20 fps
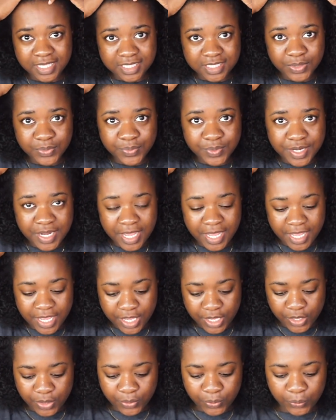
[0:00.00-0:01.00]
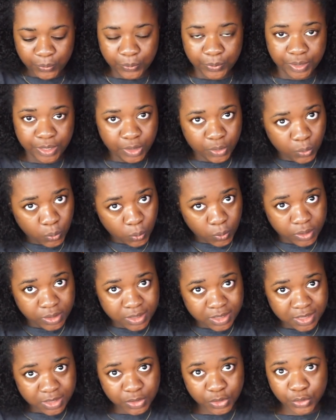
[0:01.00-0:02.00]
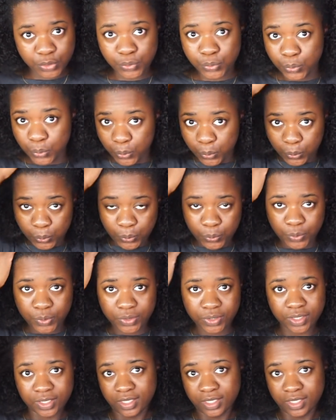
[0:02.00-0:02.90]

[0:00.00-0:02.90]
So now we're going to